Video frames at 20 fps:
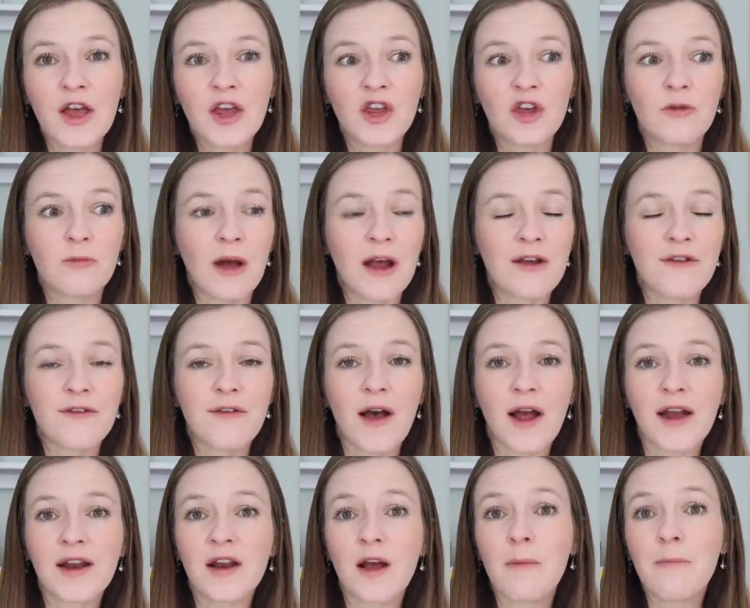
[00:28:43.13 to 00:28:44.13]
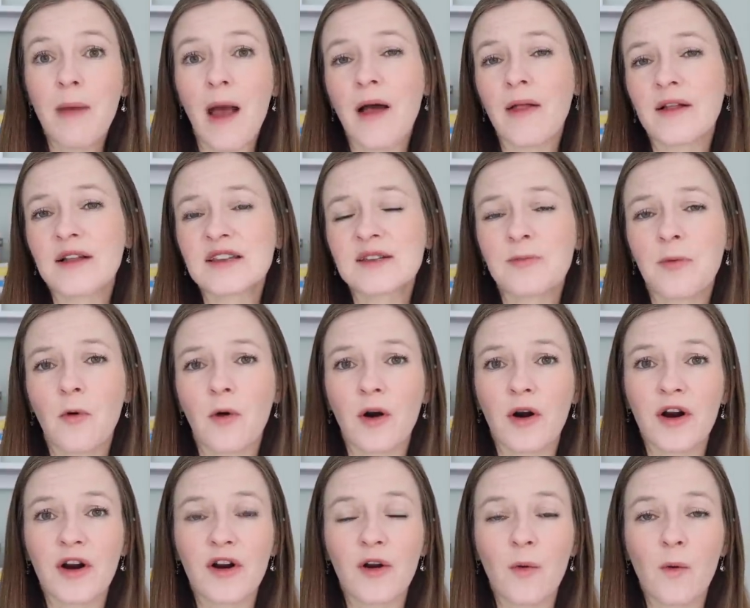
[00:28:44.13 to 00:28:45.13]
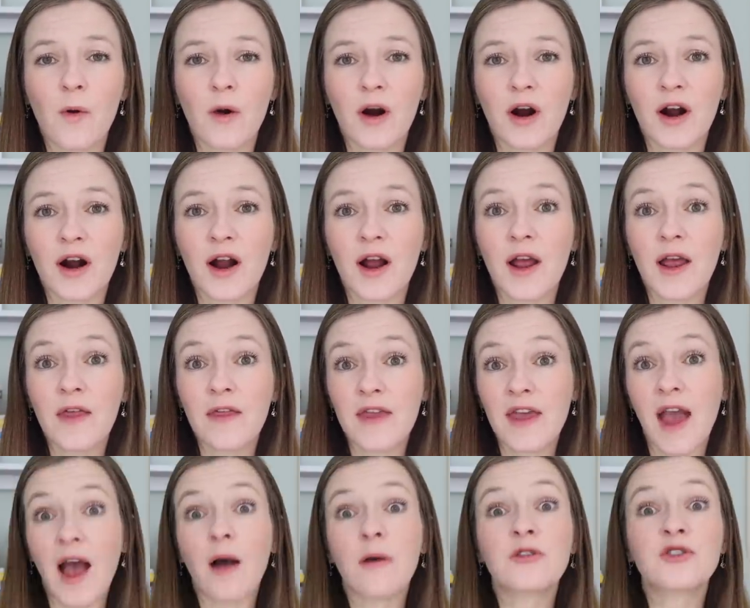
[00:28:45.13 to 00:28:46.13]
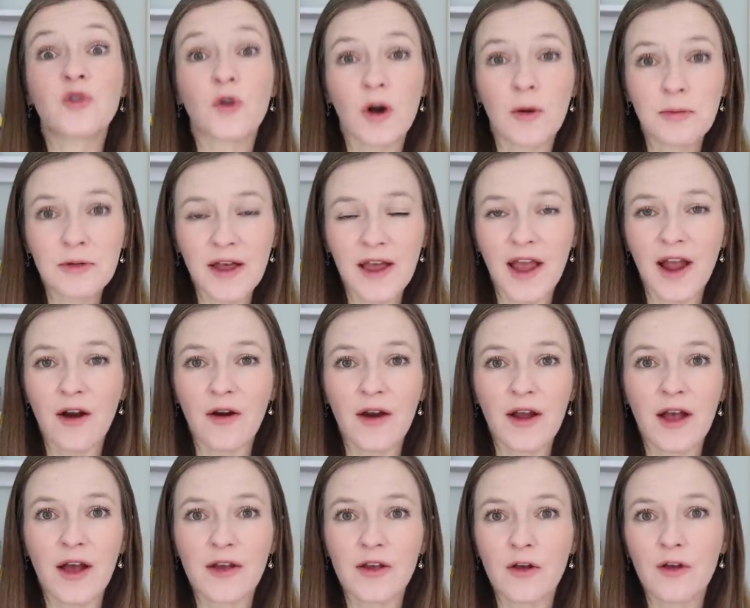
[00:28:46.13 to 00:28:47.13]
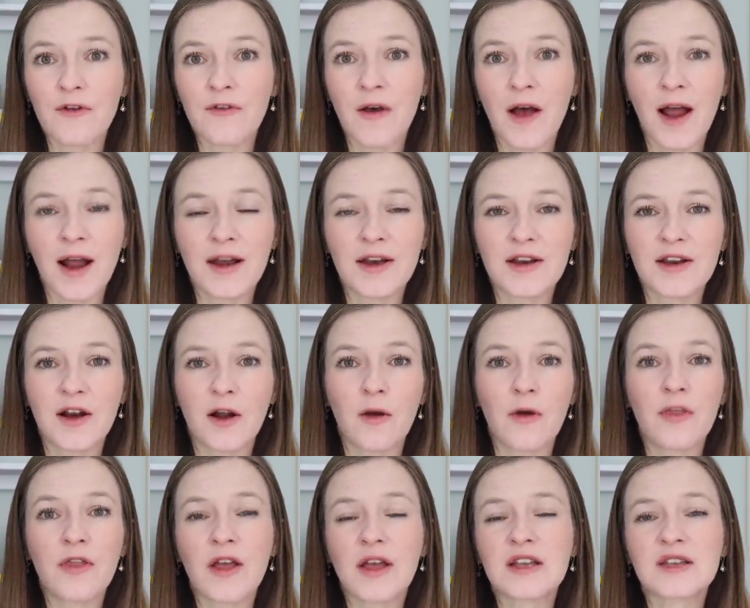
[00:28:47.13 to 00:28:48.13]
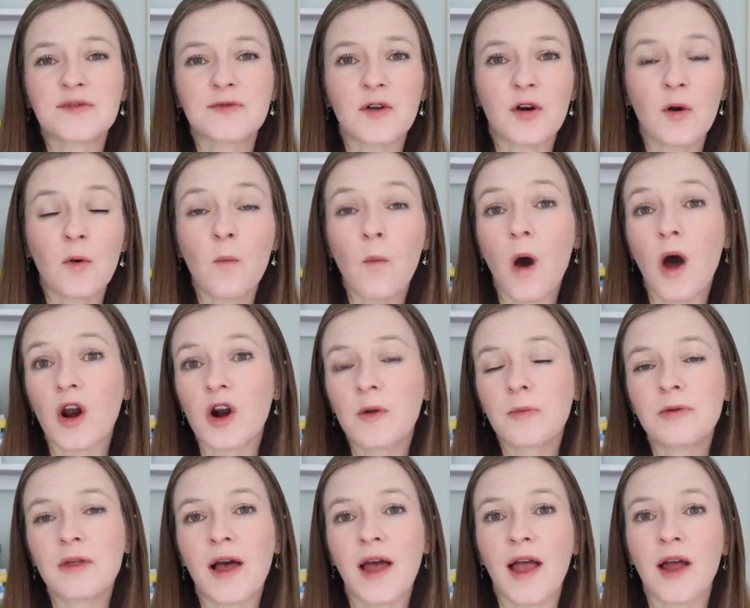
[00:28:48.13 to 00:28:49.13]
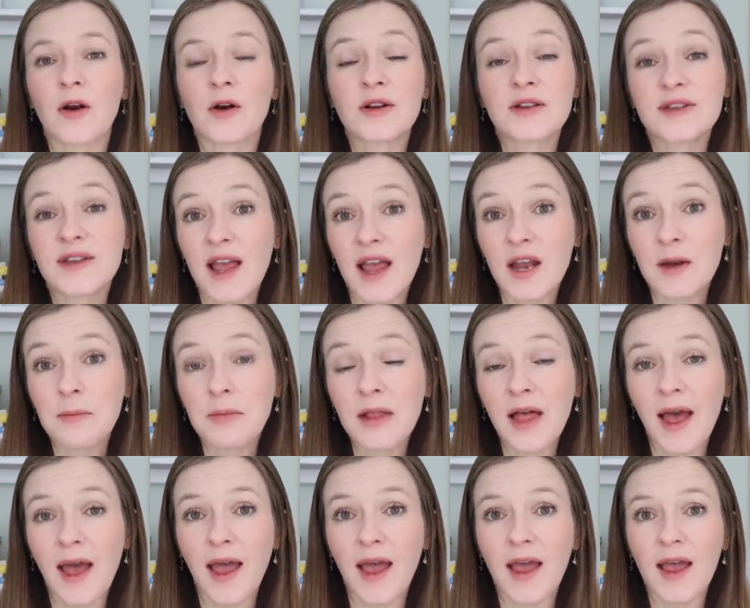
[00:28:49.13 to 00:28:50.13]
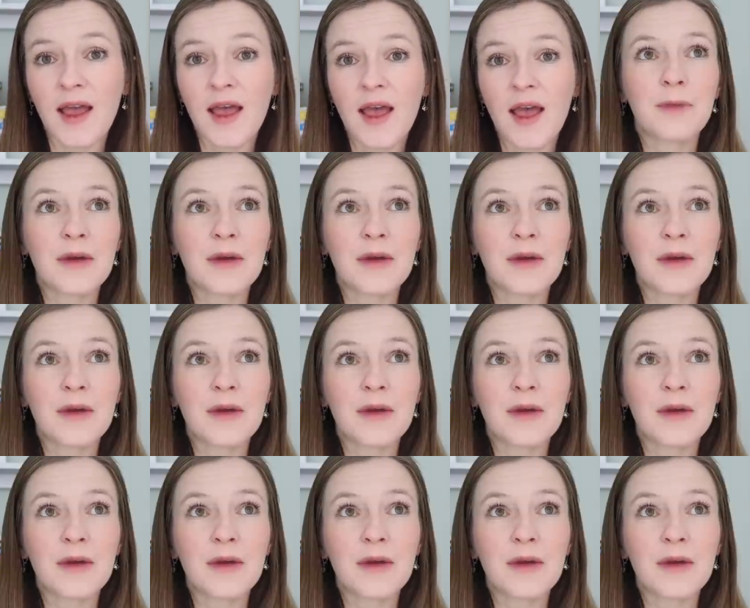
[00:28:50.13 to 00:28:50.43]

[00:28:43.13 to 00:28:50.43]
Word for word: You might find a balance board or in the outdoor play area, you'll find, you know, things for water play or sand play.